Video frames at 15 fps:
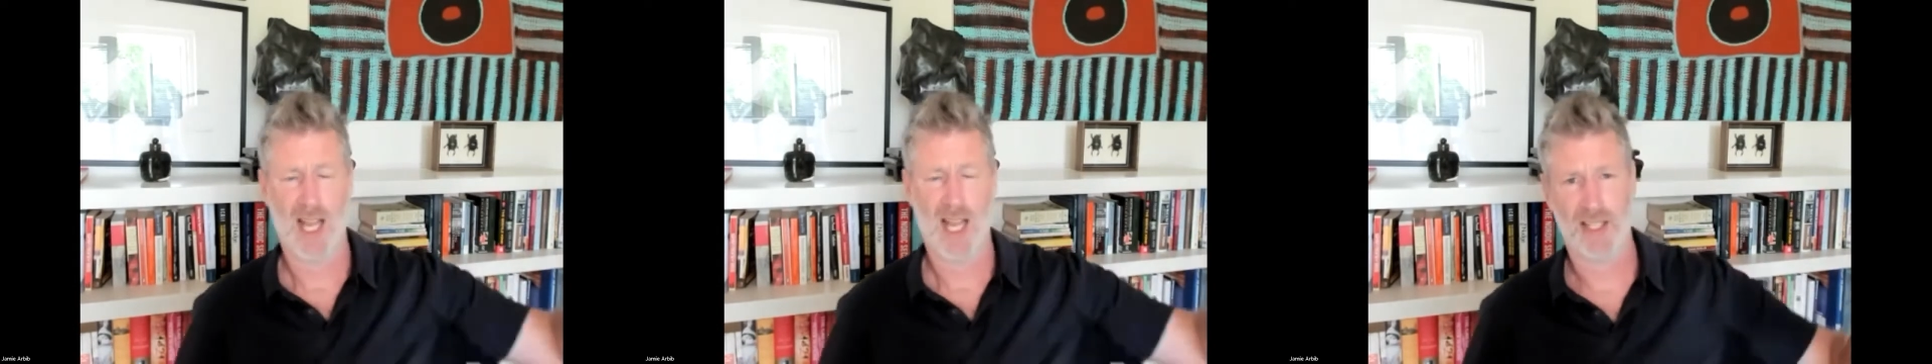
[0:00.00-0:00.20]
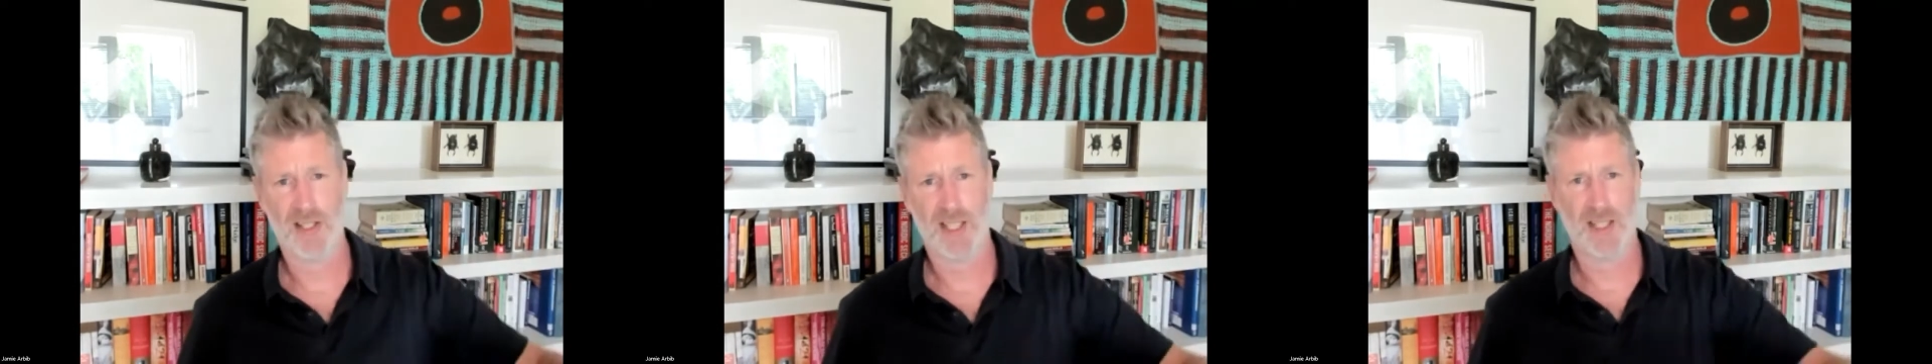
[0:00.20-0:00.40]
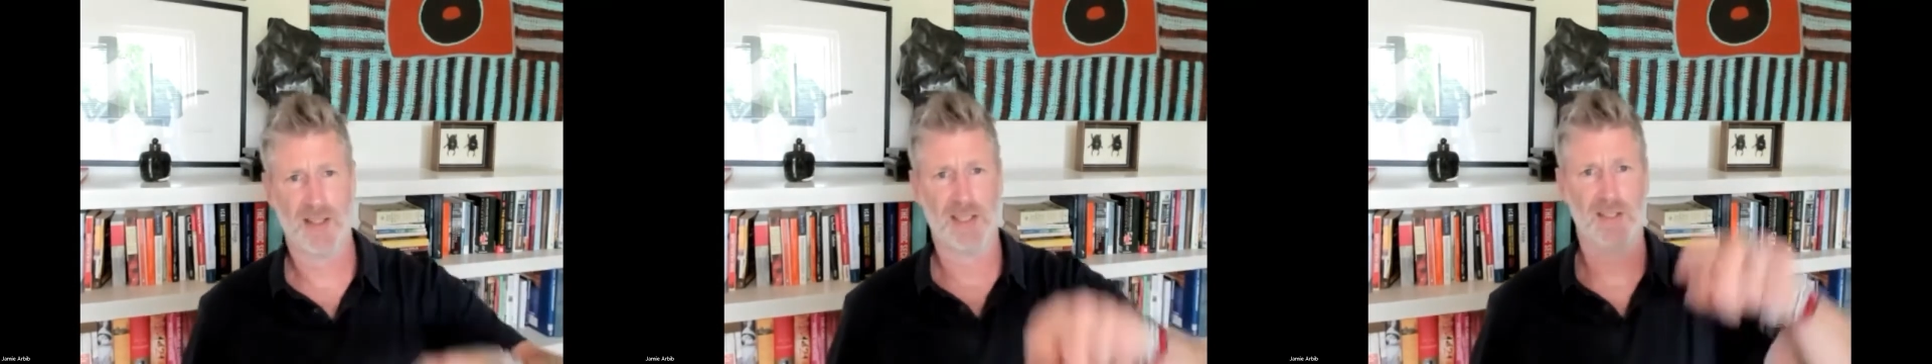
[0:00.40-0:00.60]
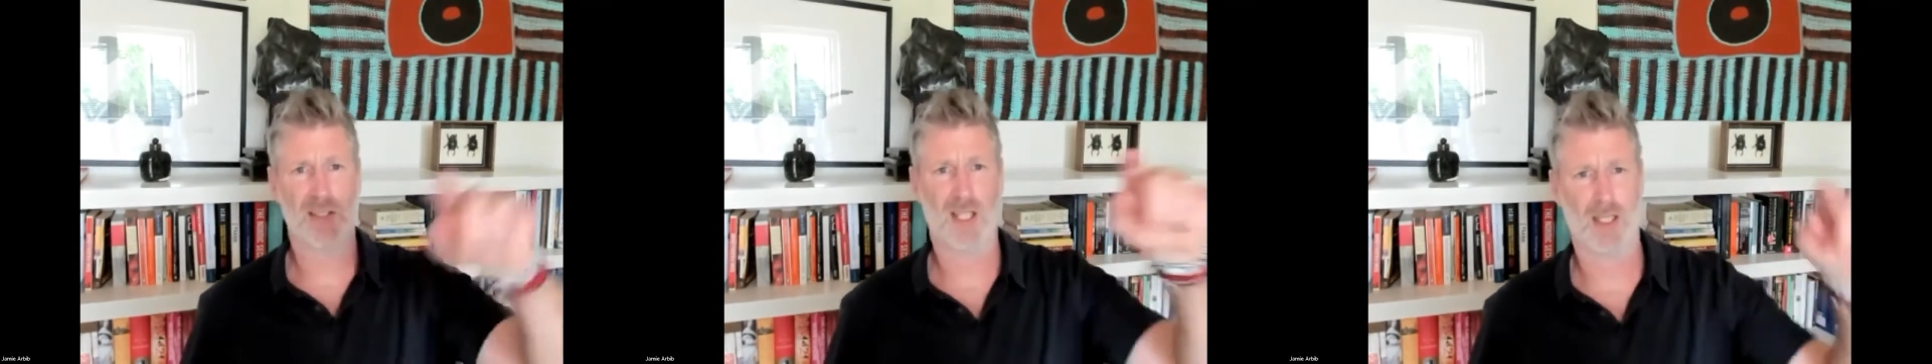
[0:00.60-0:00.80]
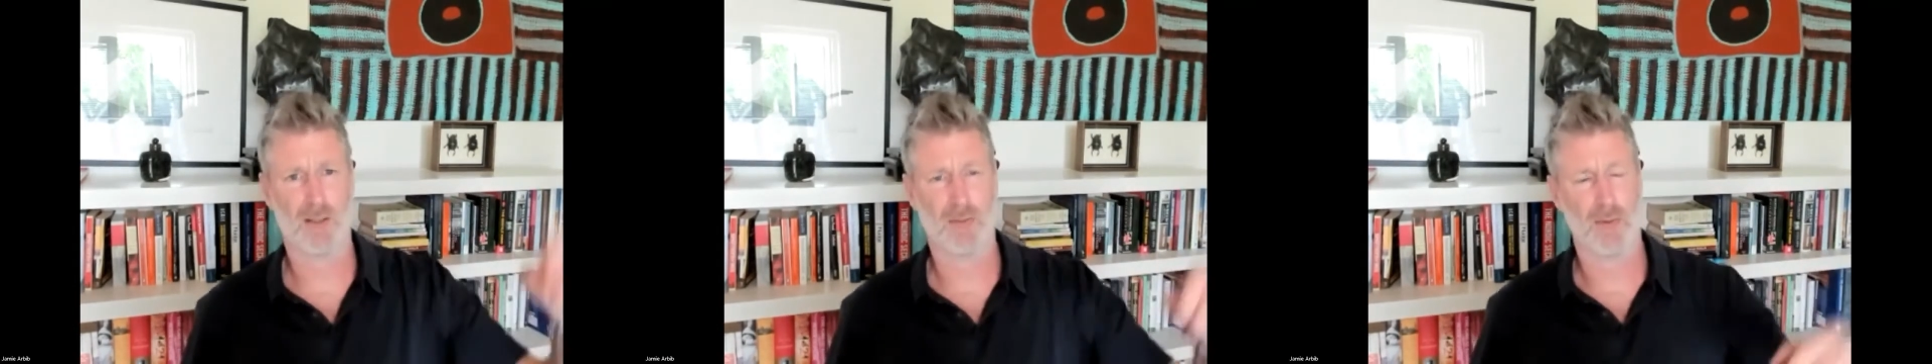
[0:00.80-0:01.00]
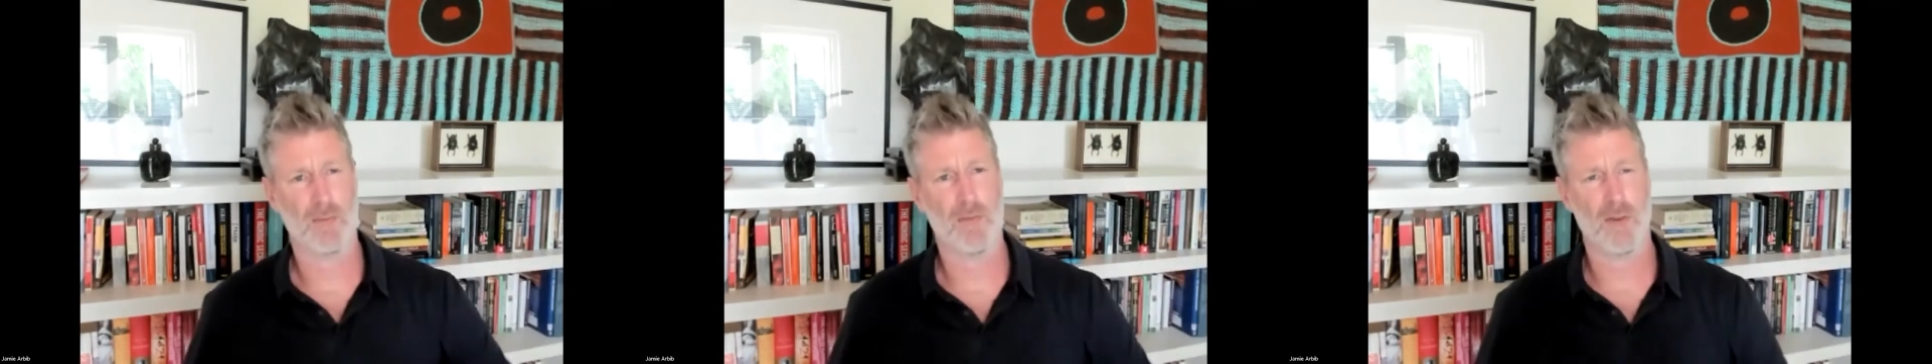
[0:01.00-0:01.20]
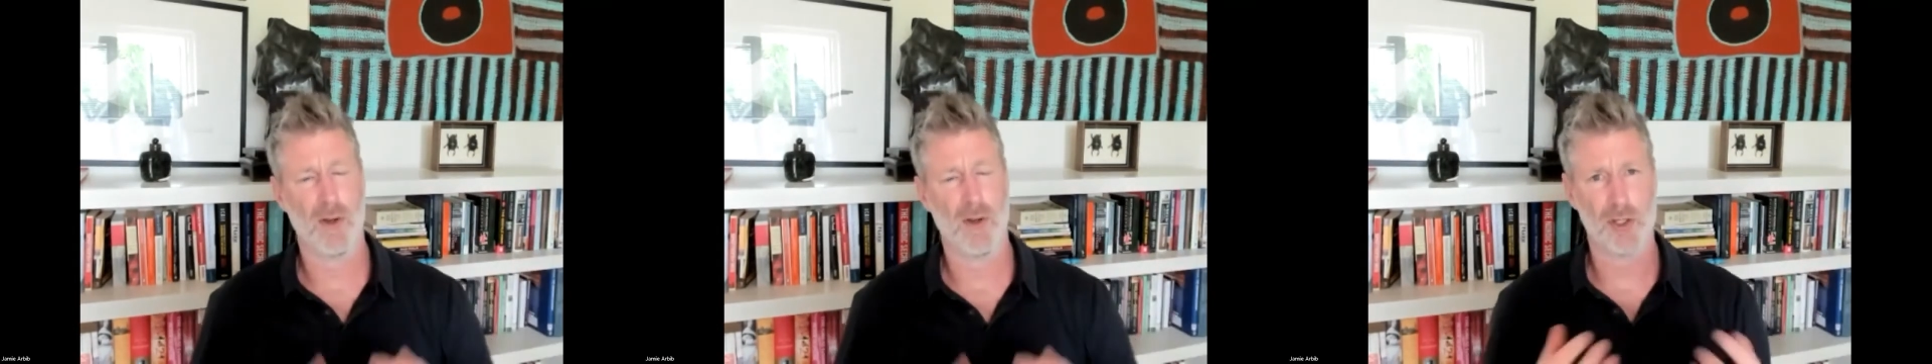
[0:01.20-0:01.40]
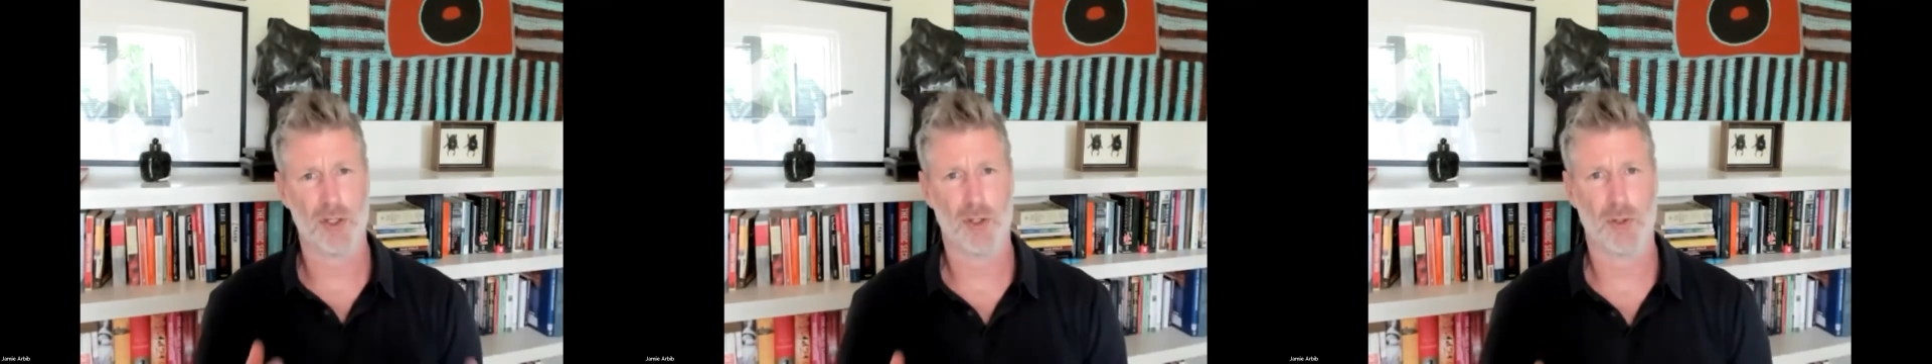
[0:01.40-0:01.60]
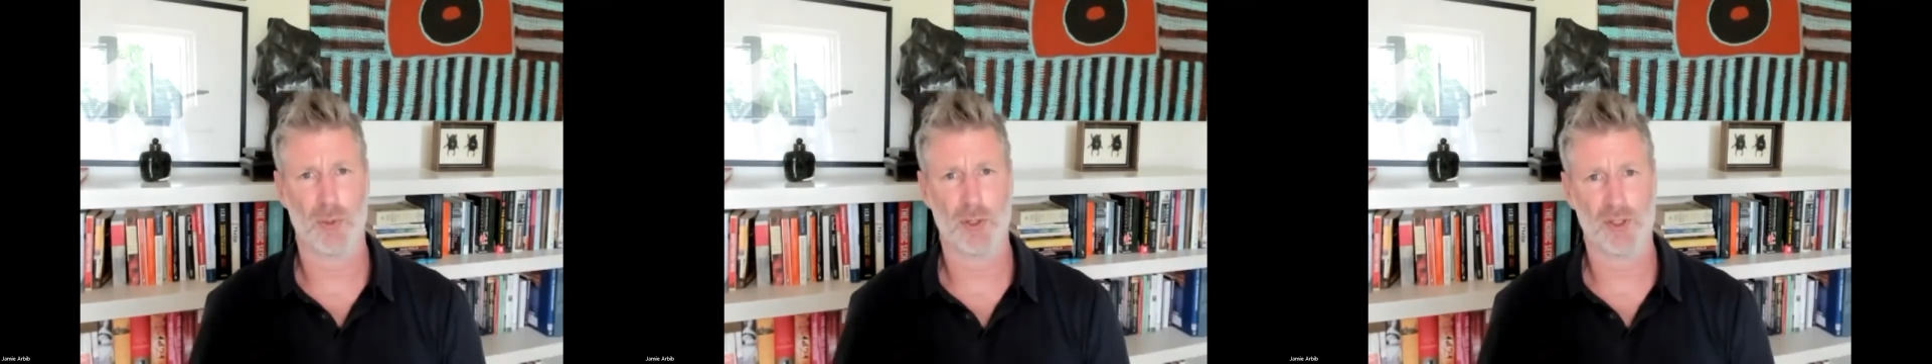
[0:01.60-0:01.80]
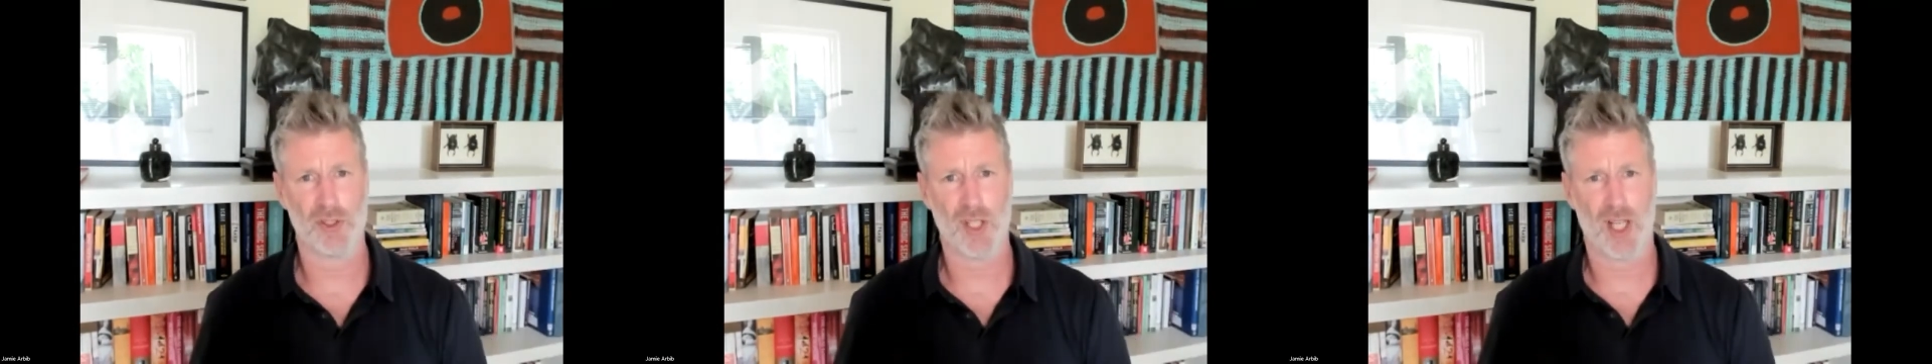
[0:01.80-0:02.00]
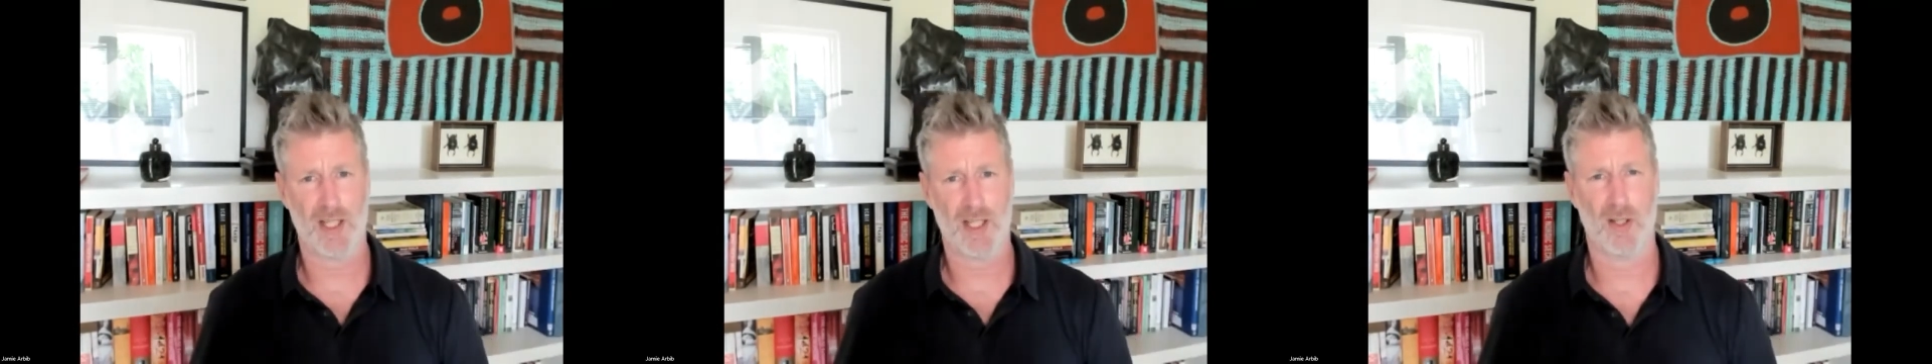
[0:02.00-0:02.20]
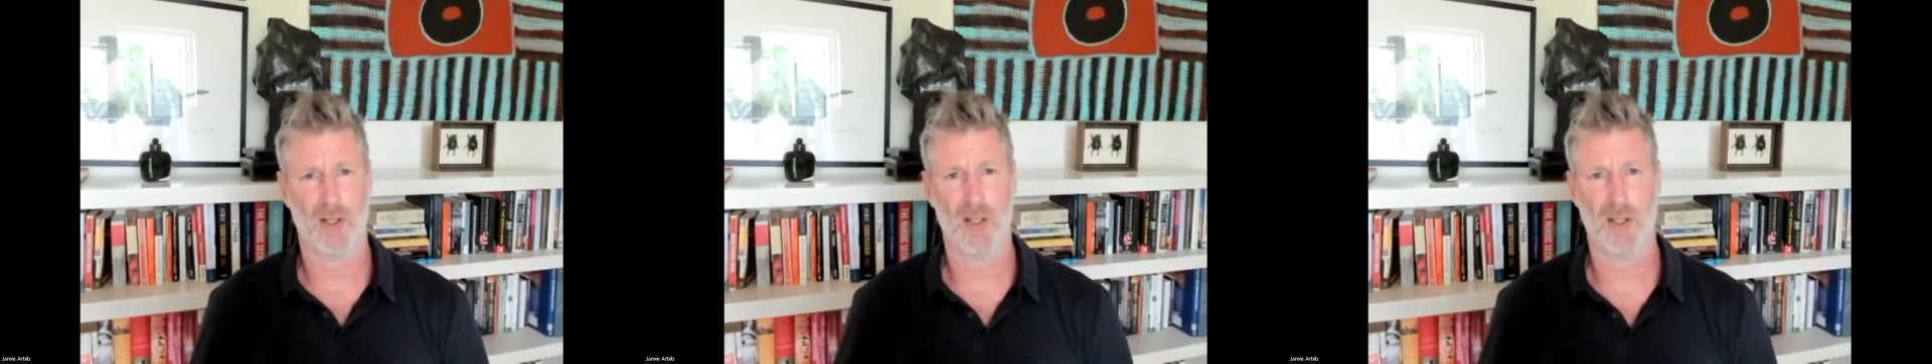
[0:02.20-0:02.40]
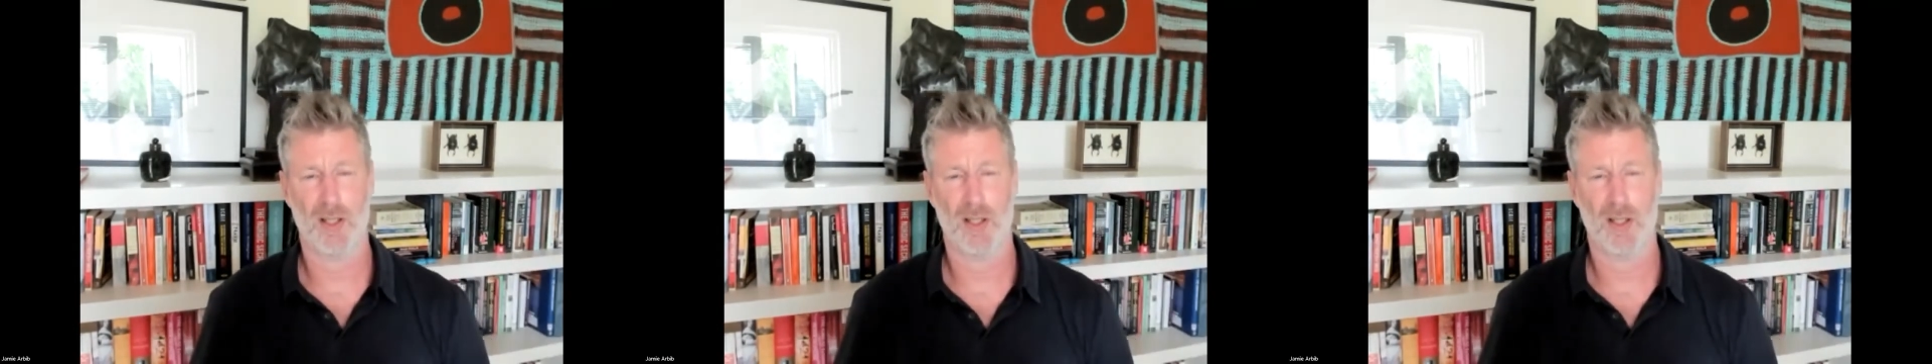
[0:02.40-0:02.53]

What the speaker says: And you get this kind of virtuous cycle